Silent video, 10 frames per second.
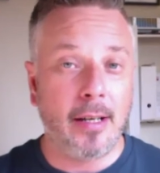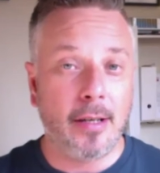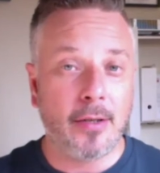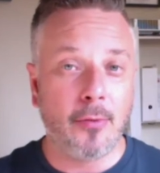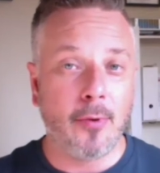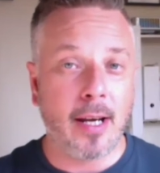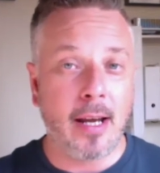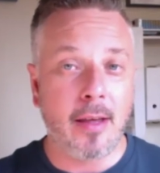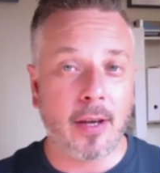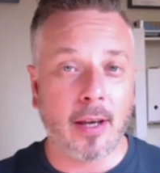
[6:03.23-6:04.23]
to
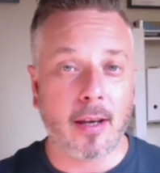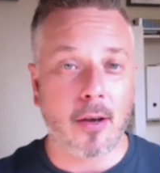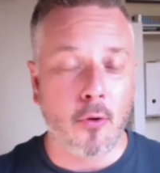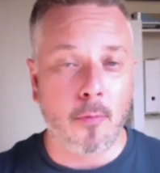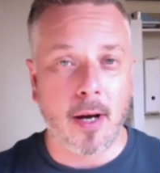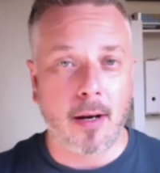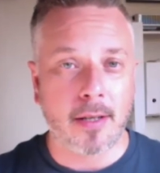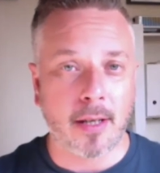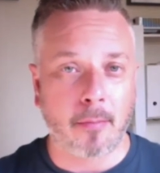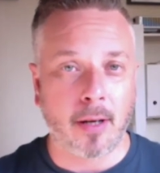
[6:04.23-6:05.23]
rethink your
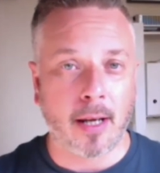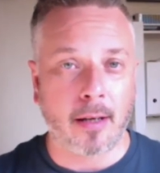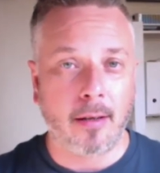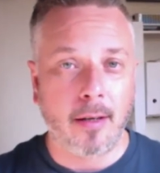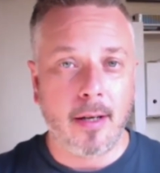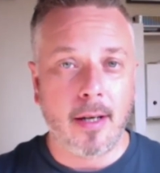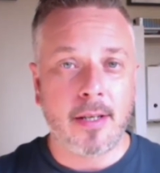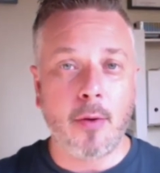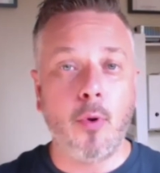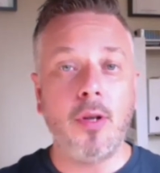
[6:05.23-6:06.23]
marketing plan.
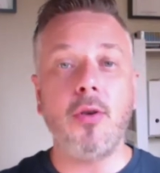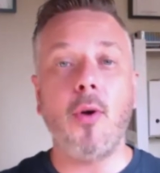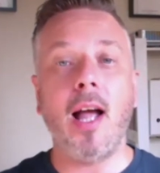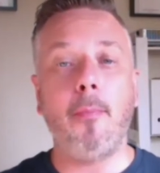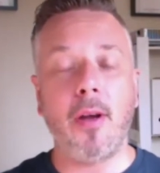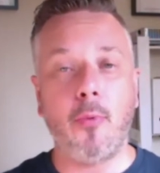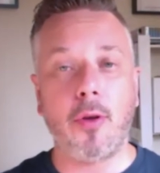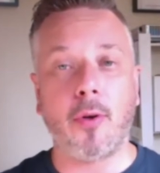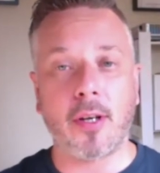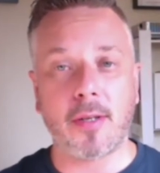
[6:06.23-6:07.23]
See, once you're happy with
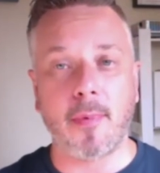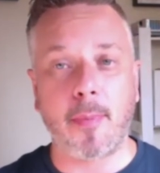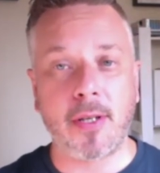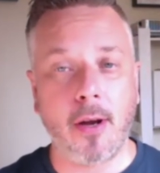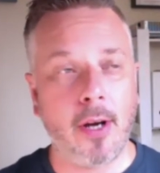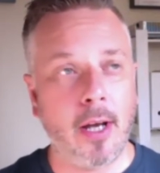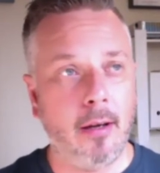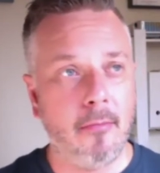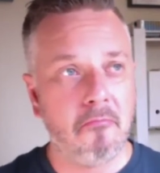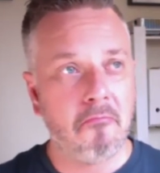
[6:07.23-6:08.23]
your customer persona,
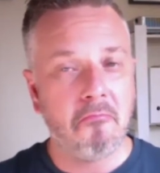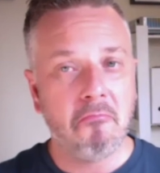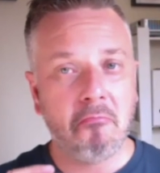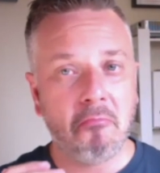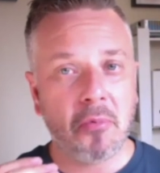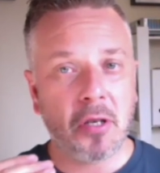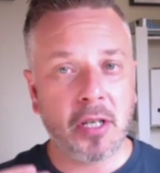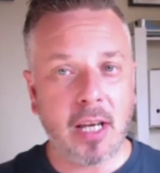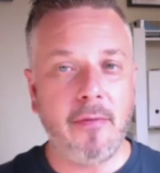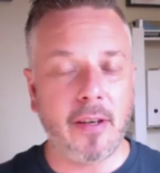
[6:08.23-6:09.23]

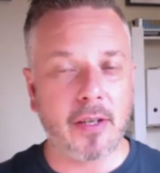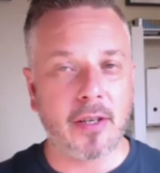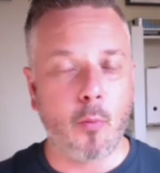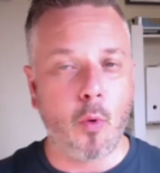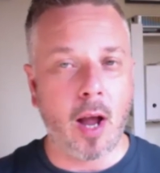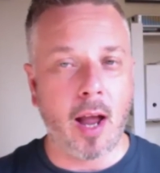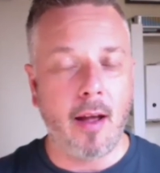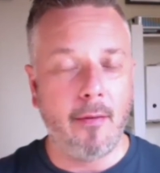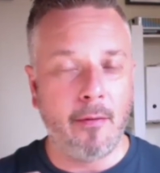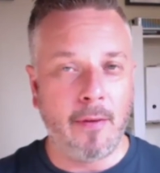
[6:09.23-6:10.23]
save it somewhere
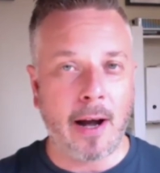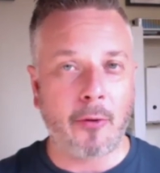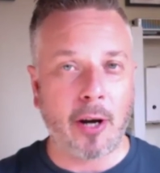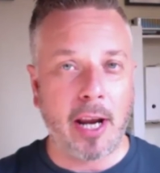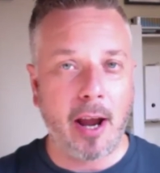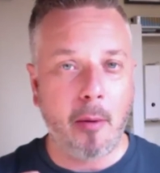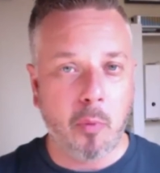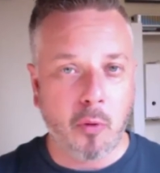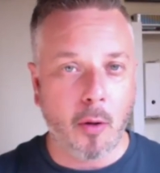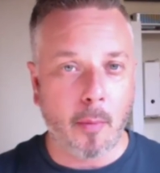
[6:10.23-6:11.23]
very
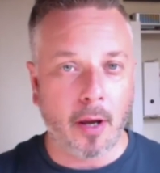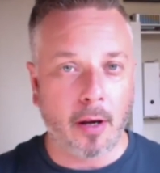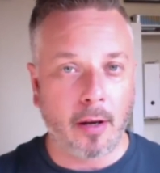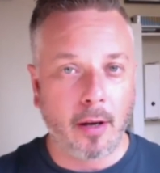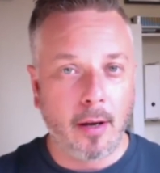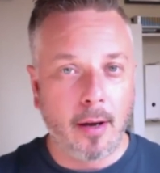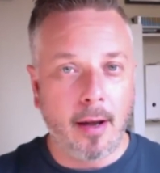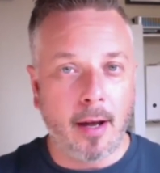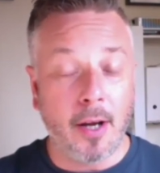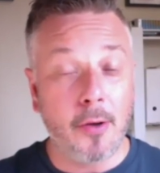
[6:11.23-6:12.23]
prominent.
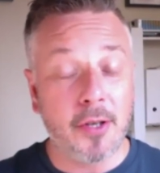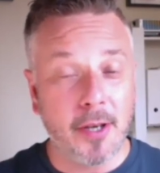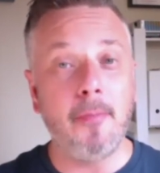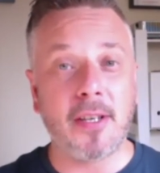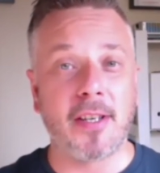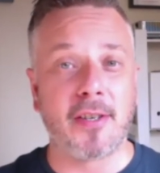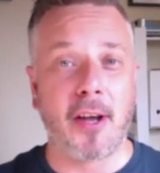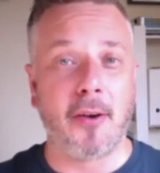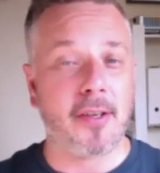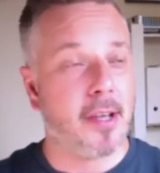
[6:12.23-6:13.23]
I know some business
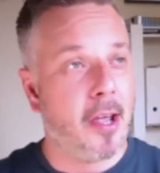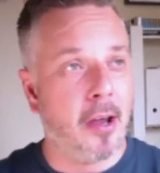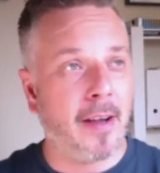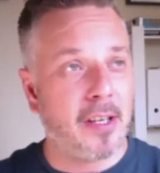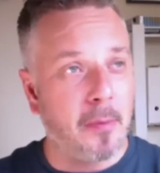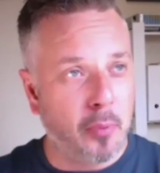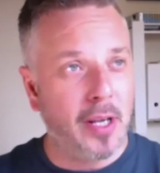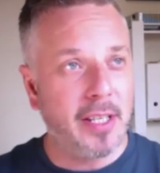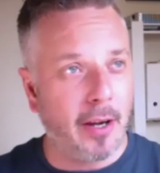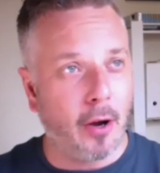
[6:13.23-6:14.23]
owners, they've actually
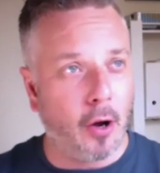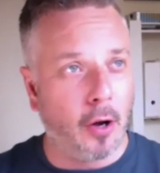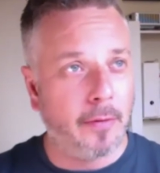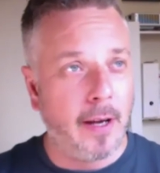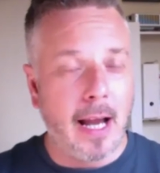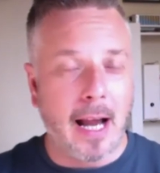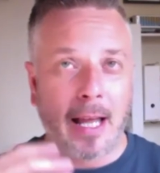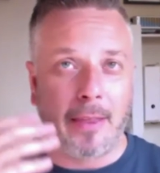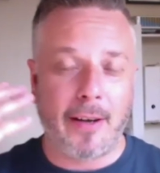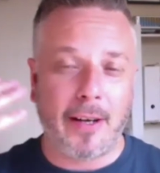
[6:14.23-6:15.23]
printed it off
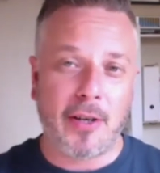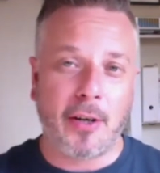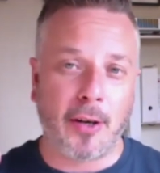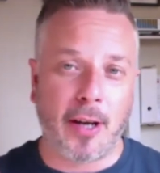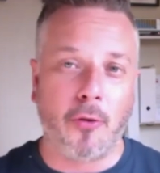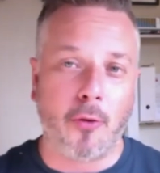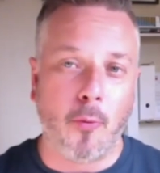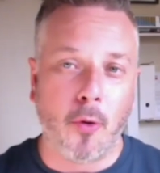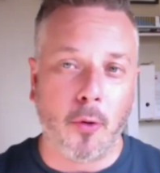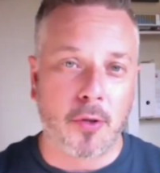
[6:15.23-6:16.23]
and they've actually got it on the
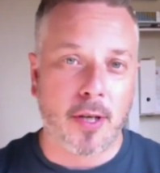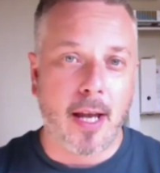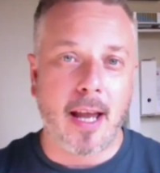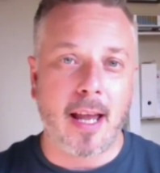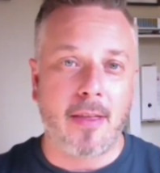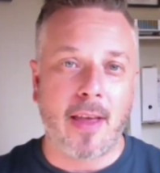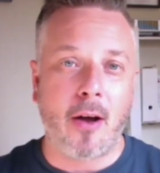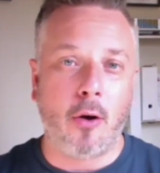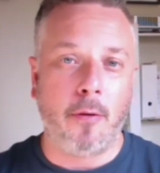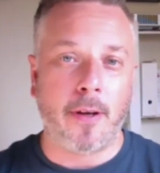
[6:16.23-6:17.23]
walls in their
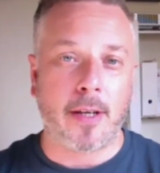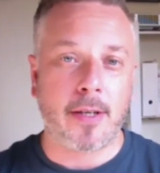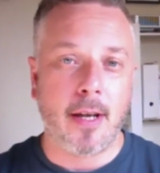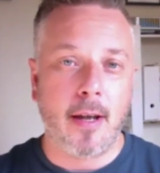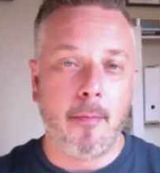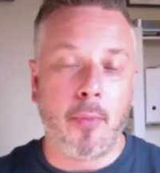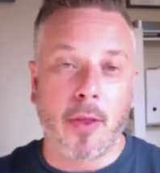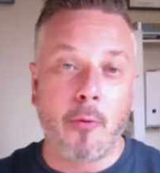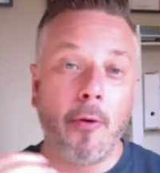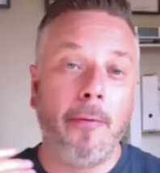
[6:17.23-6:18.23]
office, but
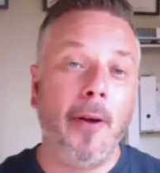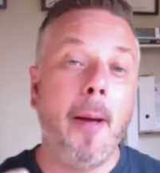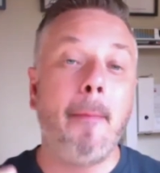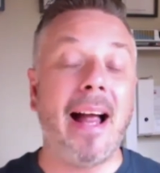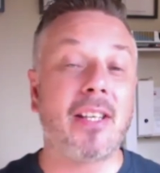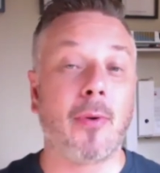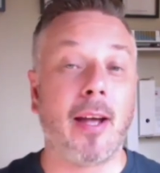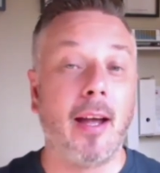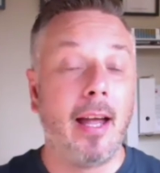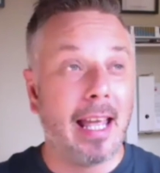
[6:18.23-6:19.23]
they refer back to
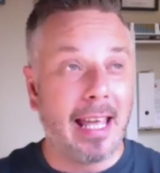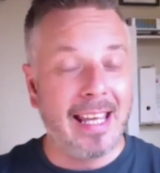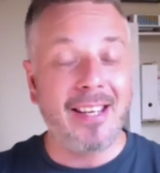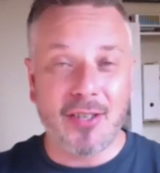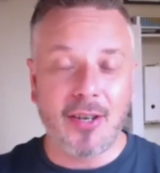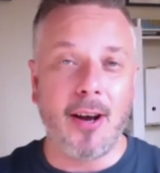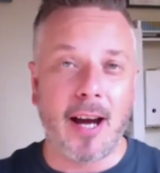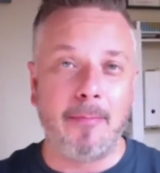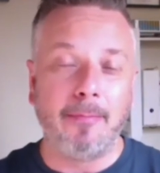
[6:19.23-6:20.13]
it each time